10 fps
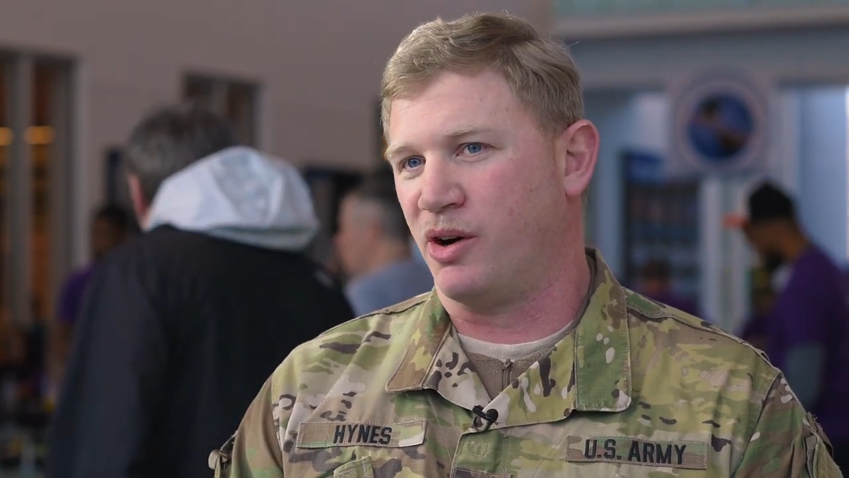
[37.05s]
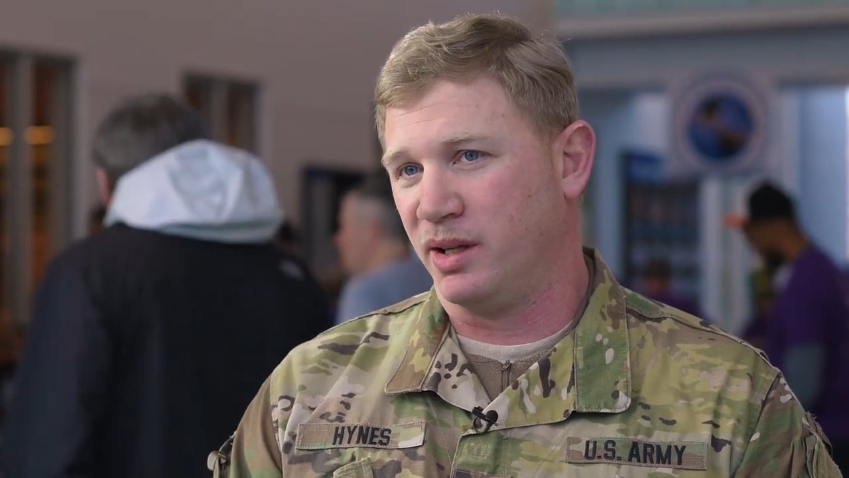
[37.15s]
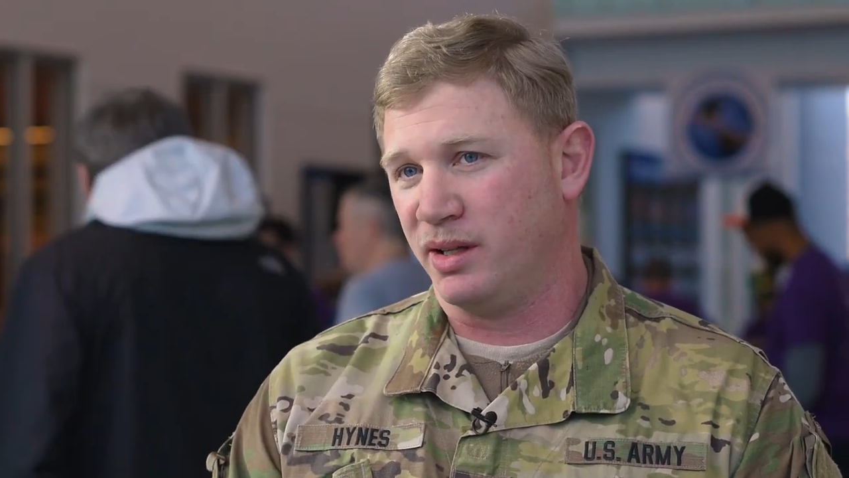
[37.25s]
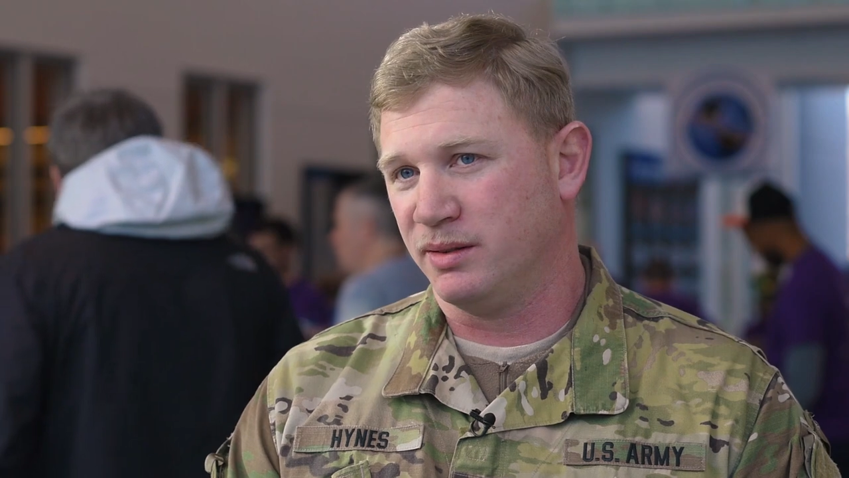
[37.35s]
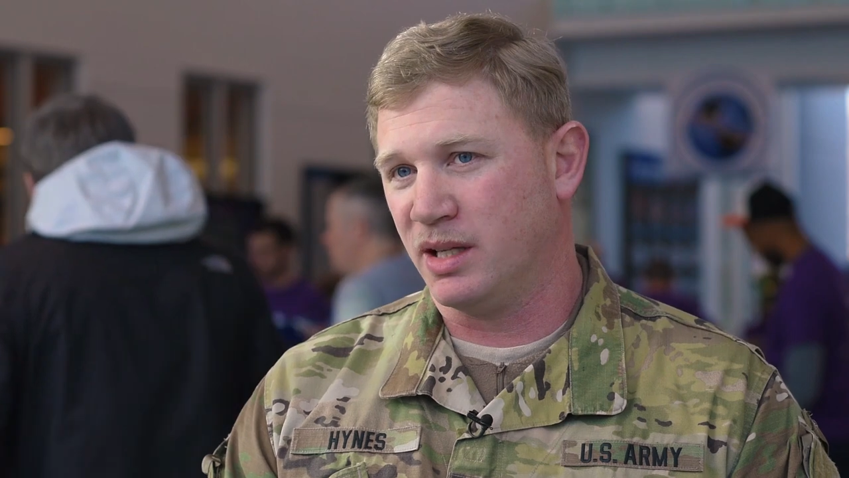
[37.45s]

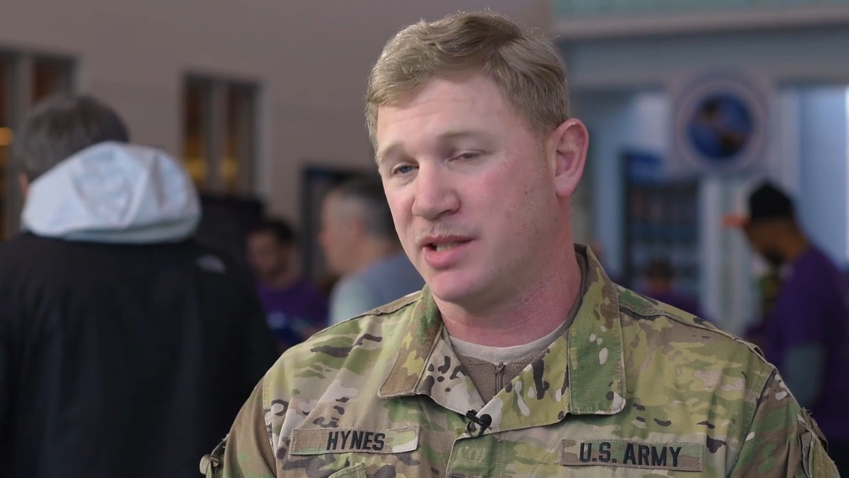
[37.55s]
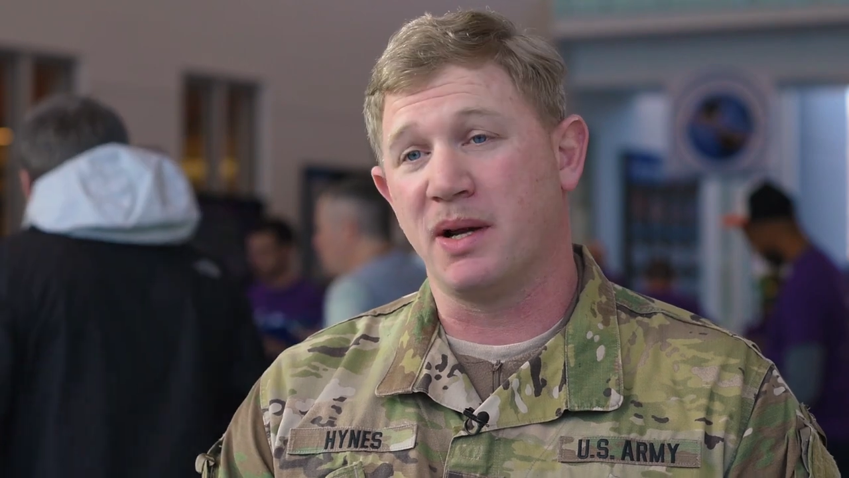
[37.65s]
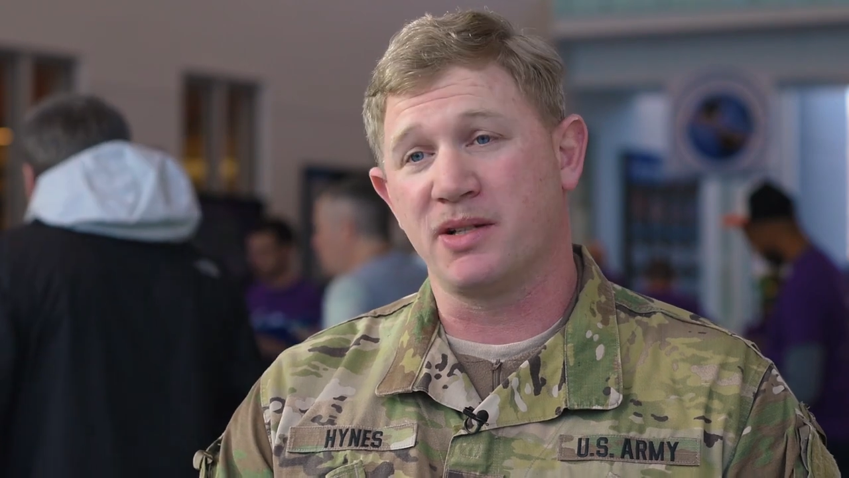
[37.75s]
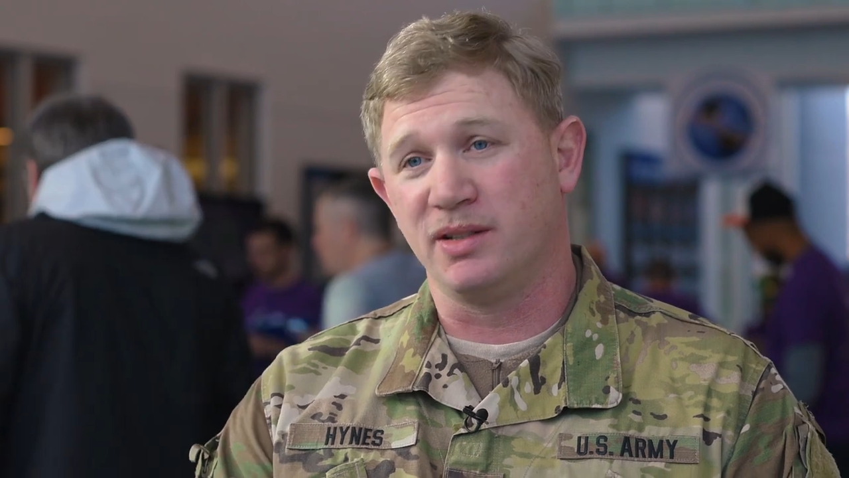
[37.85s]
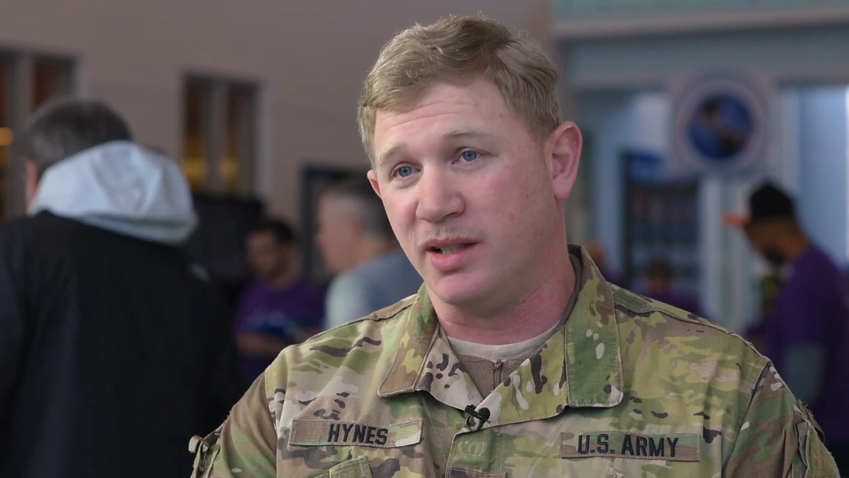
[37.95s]
early,
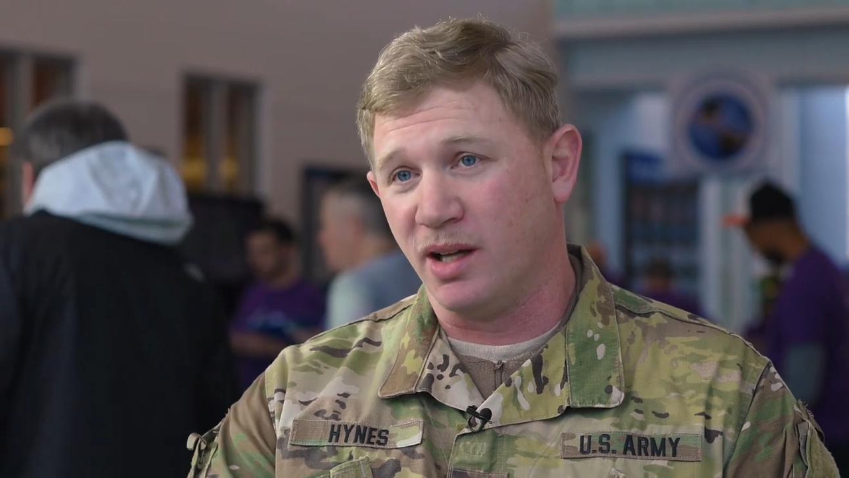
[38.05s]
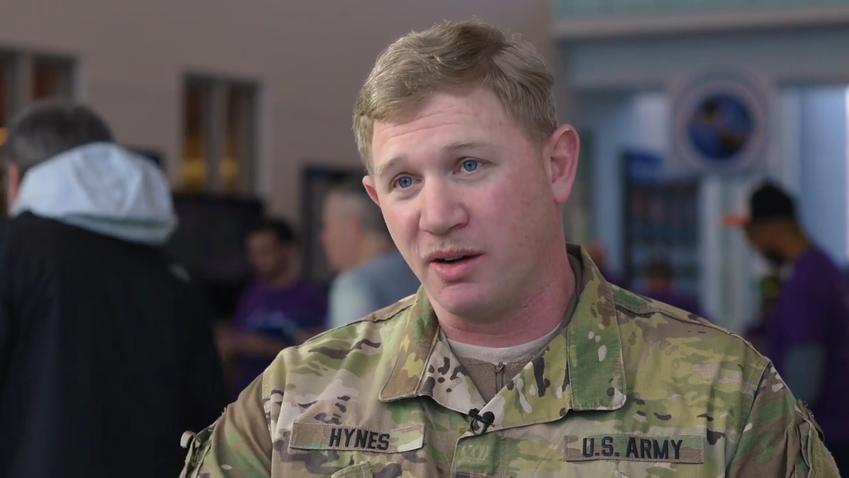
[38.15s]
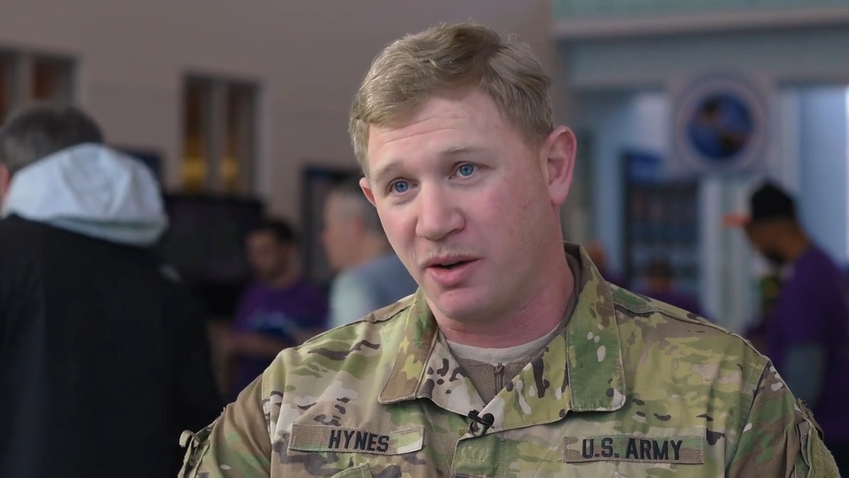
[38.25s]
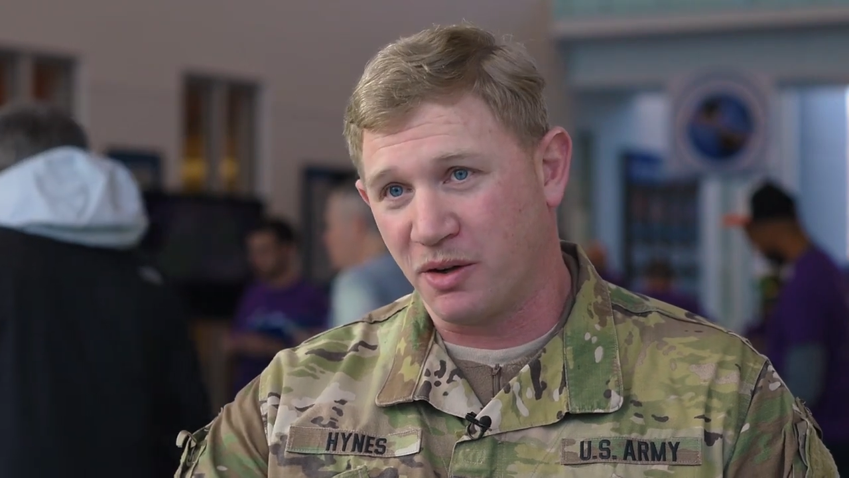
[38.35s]
especially young